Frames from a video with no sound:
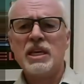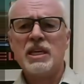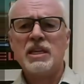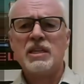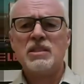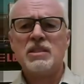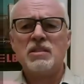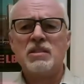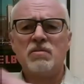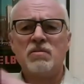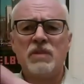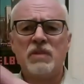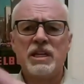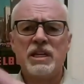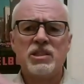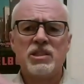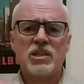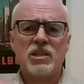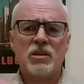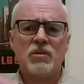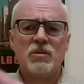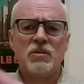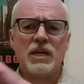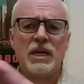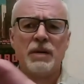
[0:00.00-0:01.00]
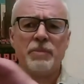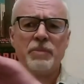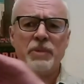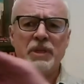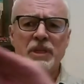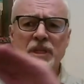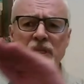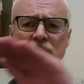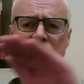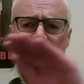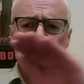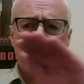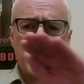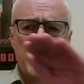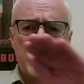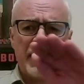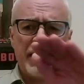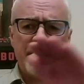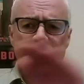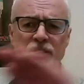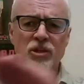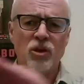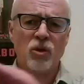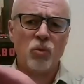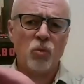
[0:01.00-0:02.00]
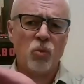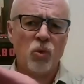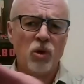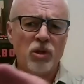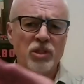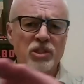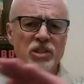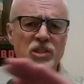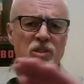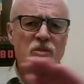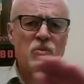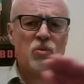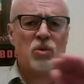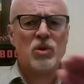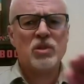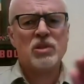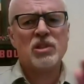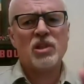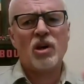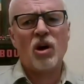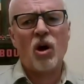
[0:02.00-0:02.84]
as the rates go up and then they plateau, what do you want to